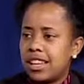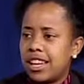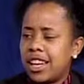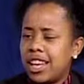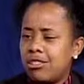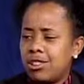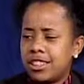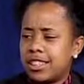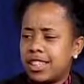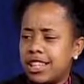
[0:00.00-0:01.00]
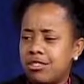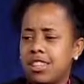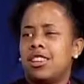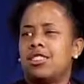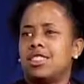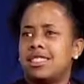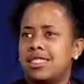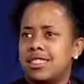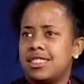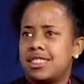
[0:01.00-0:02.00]
And one thing that we notice
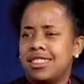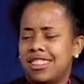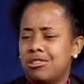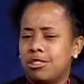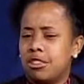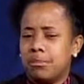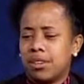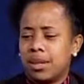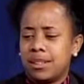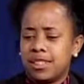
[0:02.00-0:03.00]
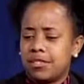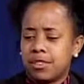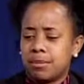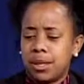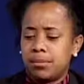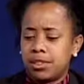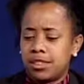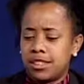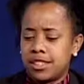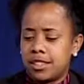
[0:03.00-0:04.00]
is, when we bring different people
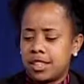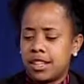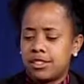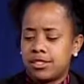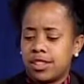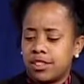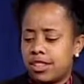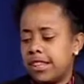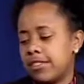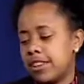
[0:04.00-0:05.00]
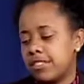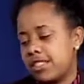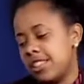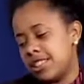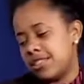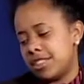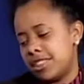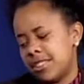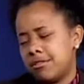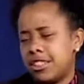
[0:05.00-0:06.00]
into the country and we have conversations with
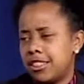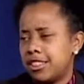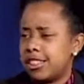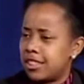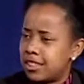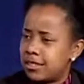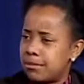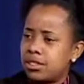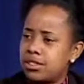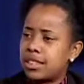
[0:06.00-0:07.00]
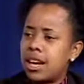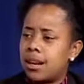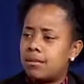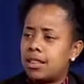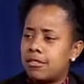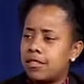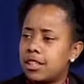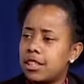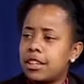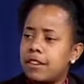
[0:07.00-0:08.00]
them, one of the most common
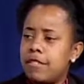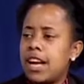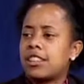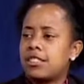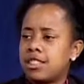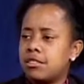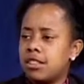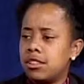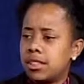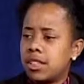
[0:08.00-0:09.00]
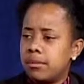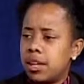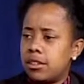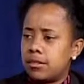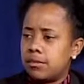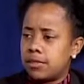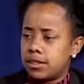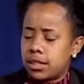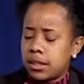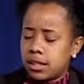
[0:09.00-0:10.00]
factors that we don't think about
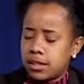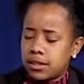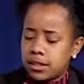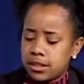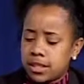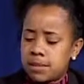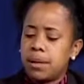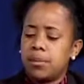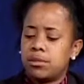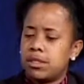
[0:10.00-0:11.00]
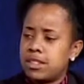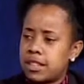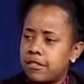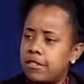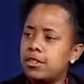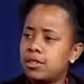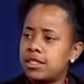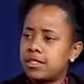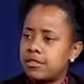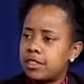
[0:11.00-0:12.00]
as people is that food
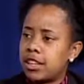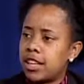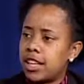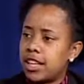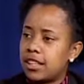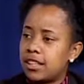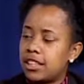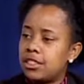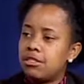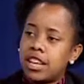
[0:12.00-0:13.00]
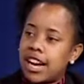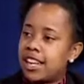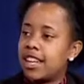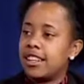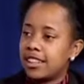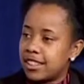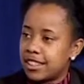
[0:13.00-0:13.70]
is a very uniting